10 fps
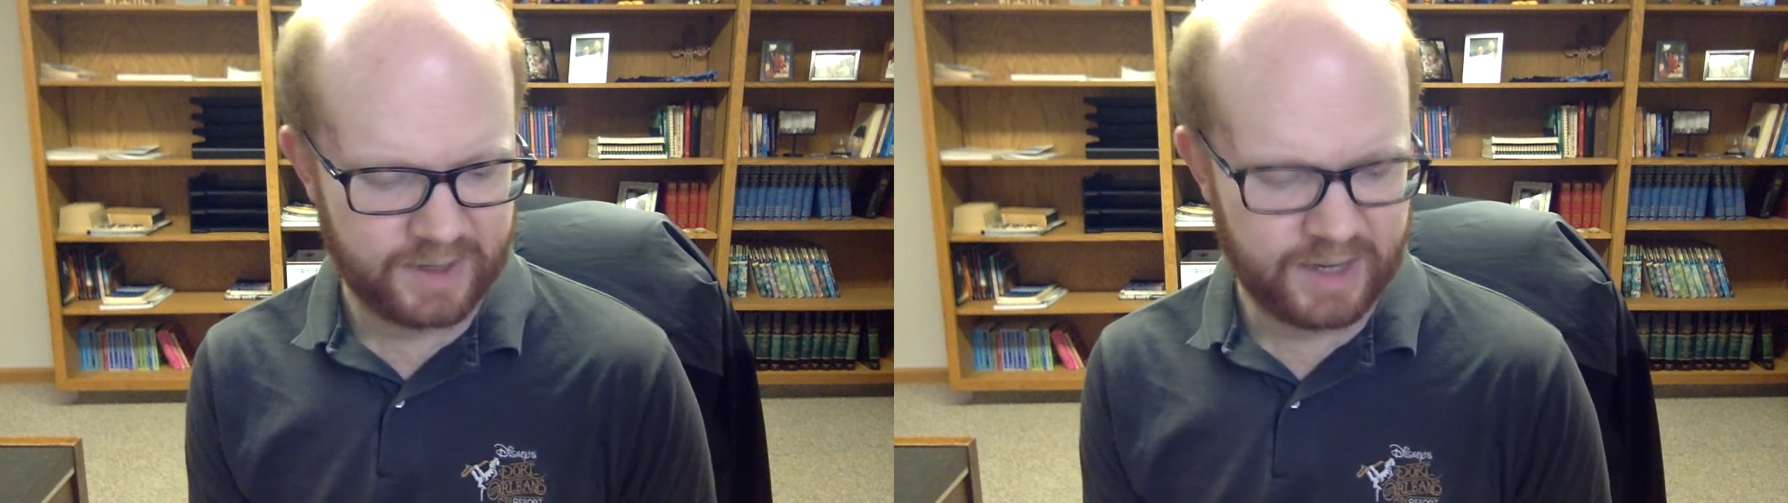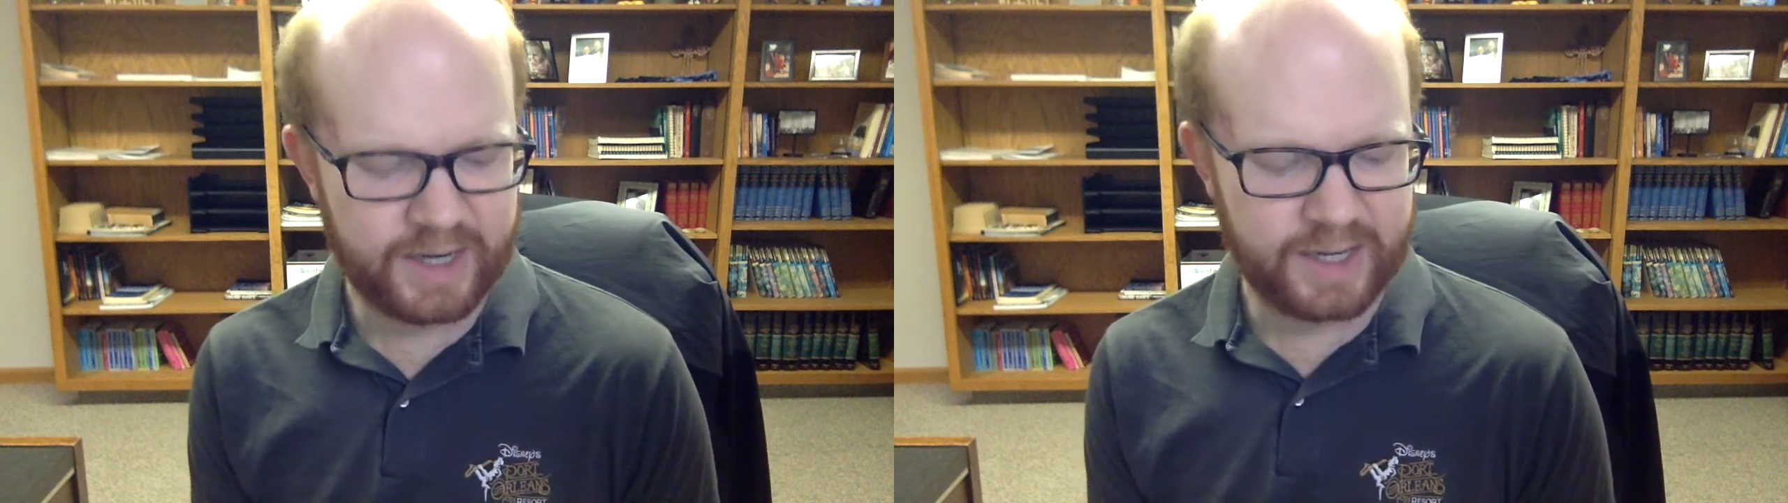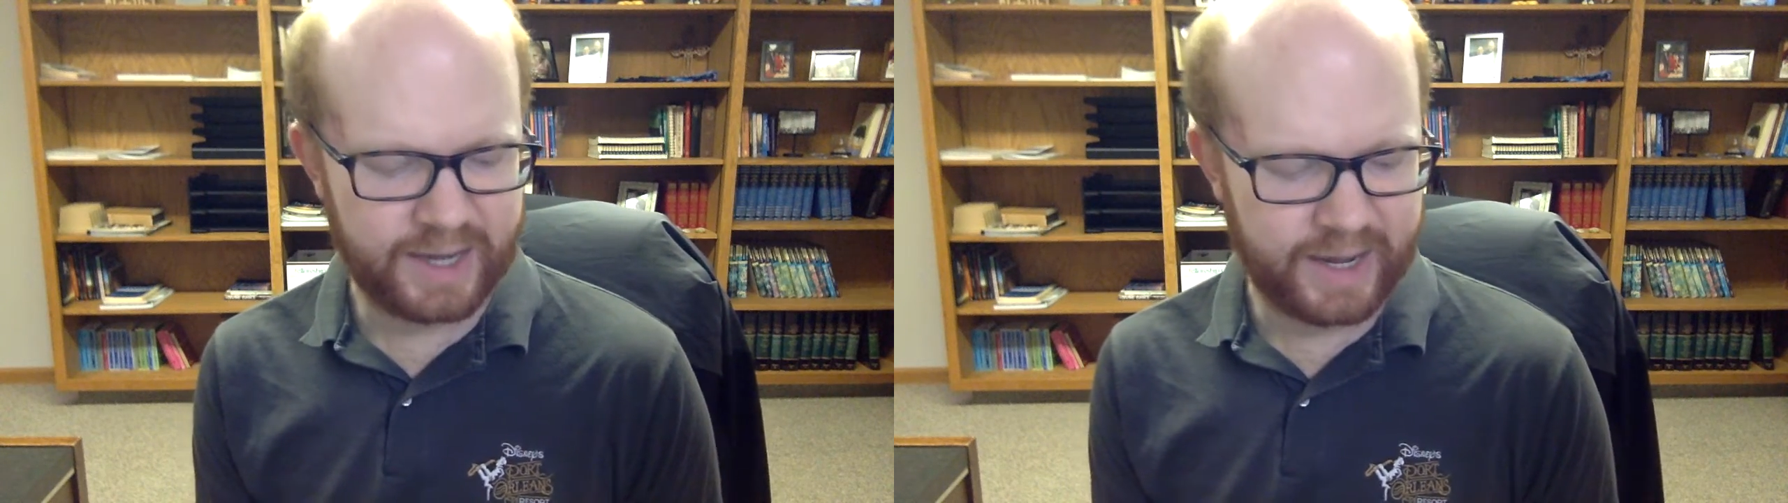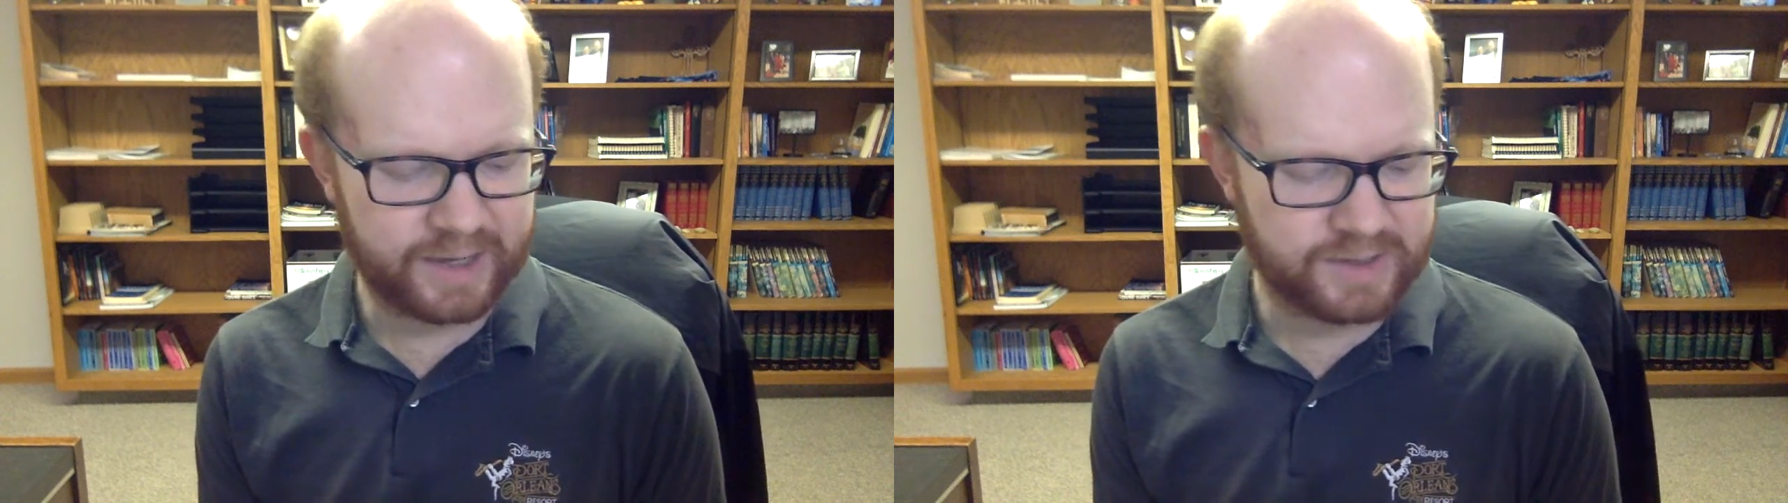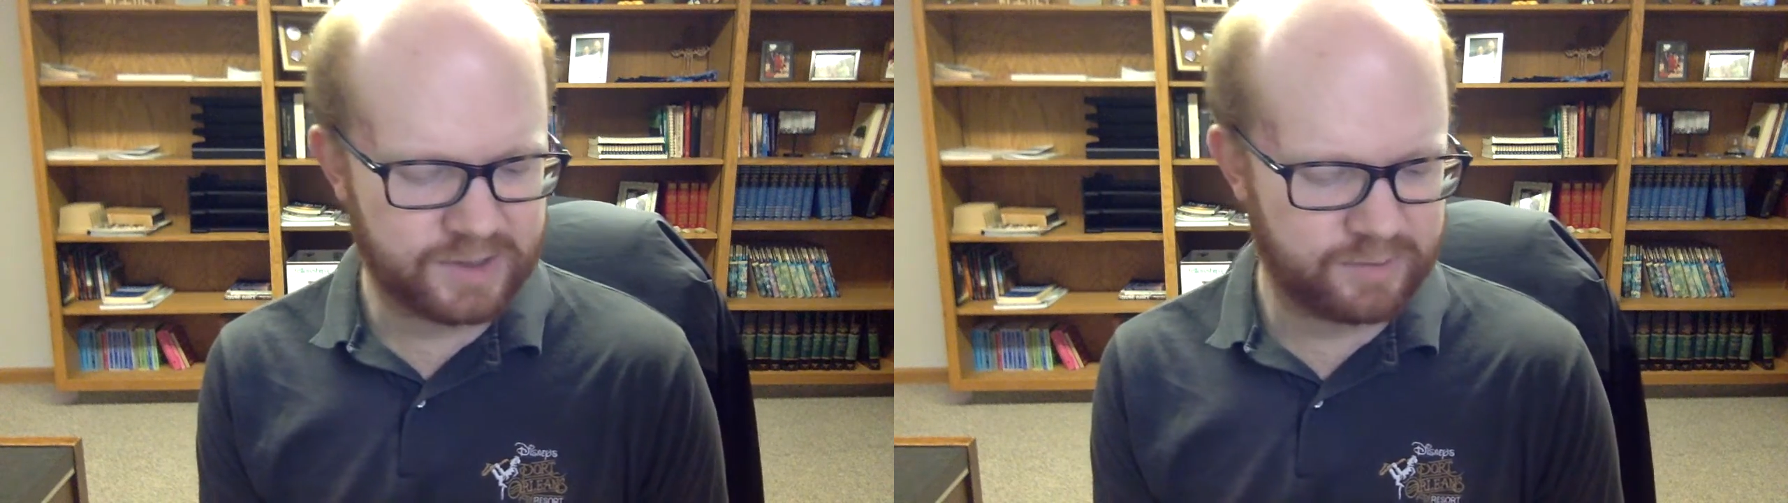Any
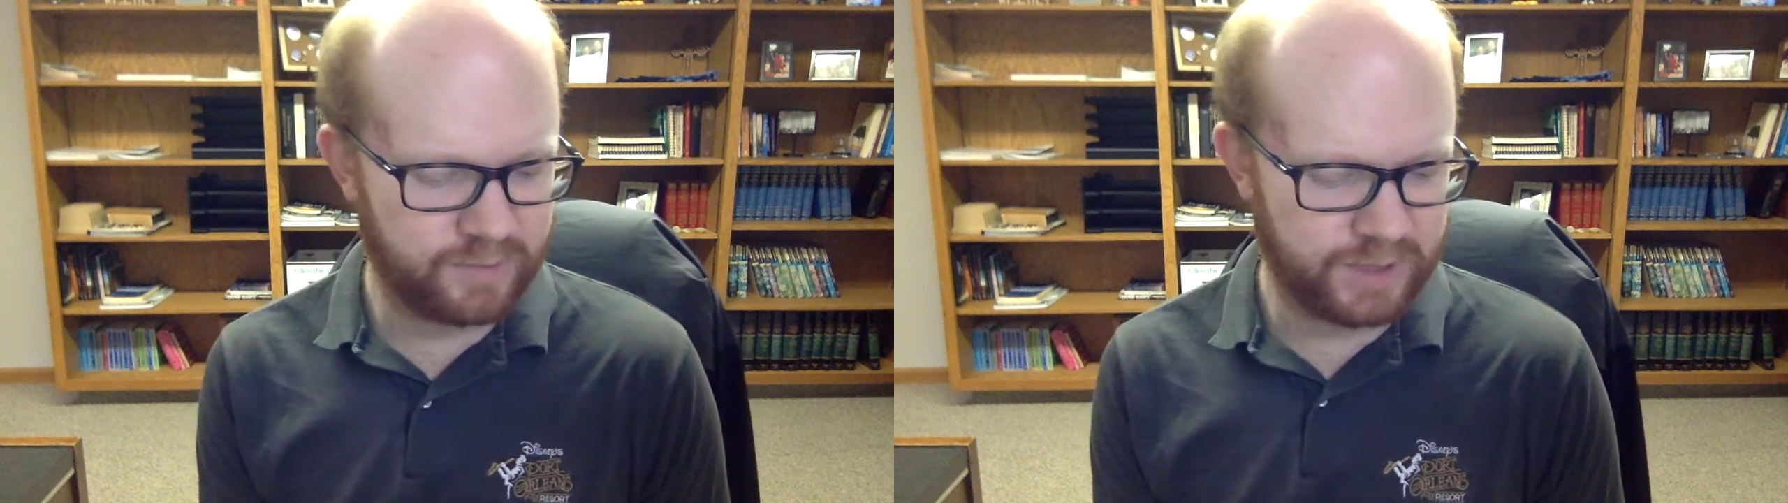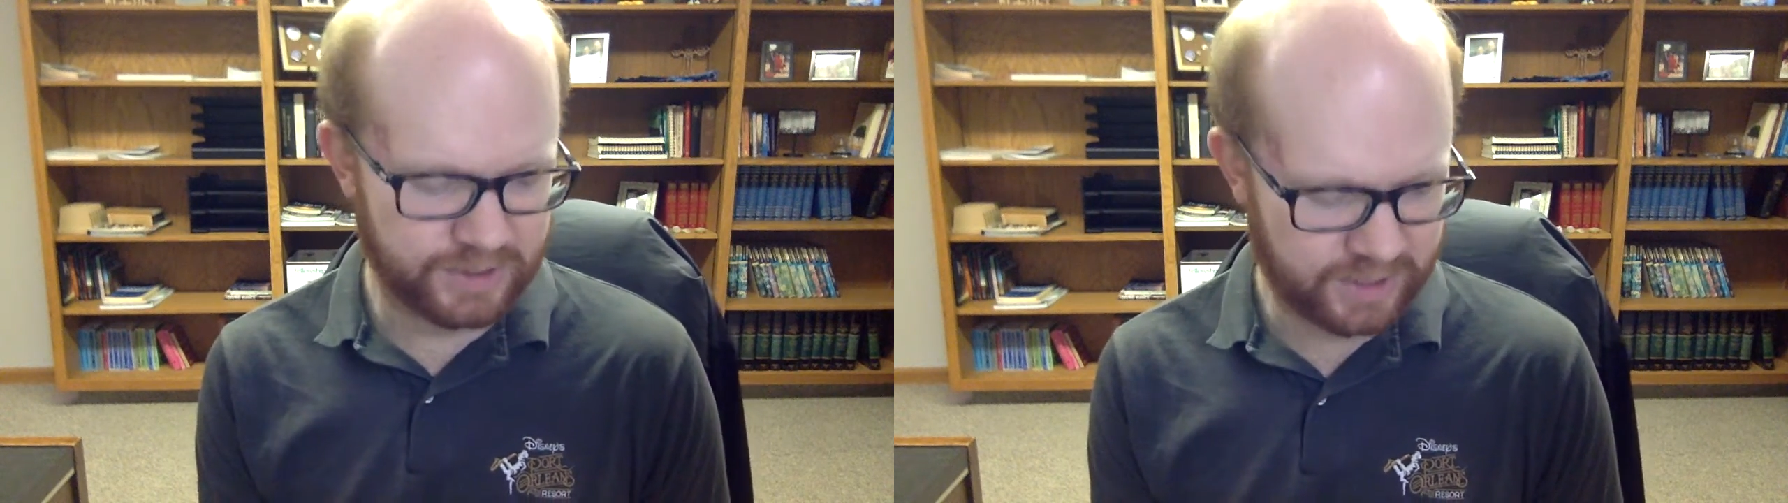act, whether